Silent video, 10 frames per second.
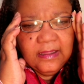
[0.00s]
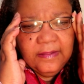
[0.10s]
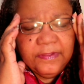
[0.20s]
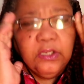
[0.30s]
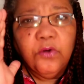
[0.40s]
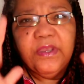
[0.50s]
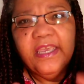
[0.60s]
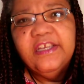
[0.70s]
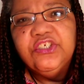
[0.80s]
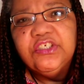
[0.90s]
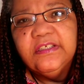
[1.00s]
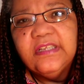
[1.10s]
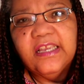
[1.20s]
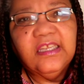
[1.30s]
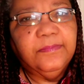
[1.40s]
the
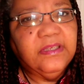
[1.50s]
location, I could